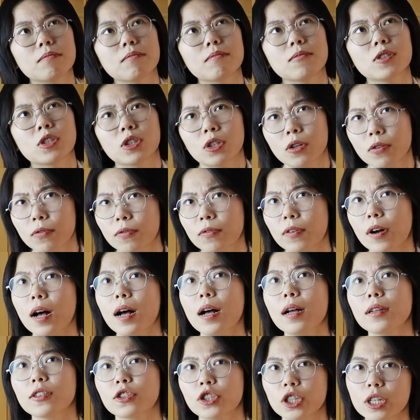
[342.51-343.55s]
so
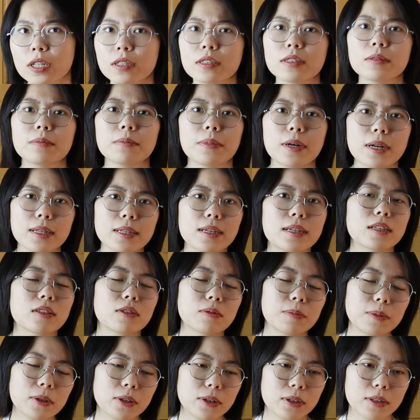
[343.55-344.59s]
far, judging by that
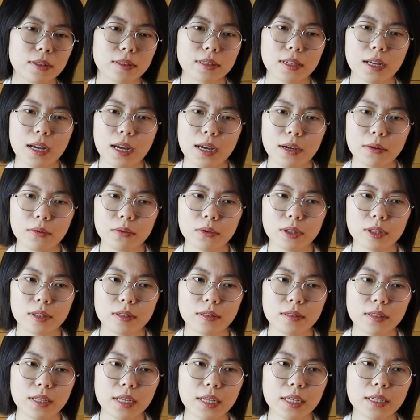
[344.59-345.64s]
experience, I would
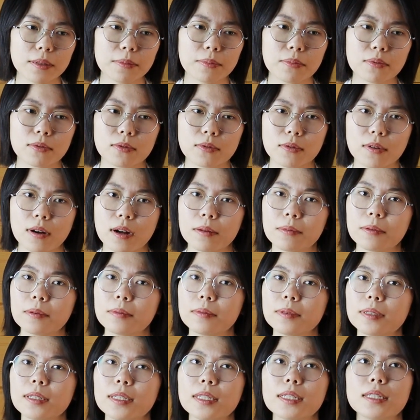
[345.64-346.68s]
say
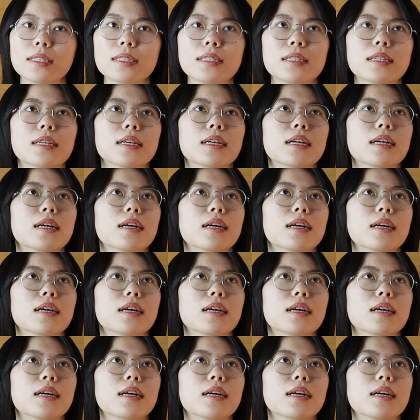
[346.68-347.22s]
probably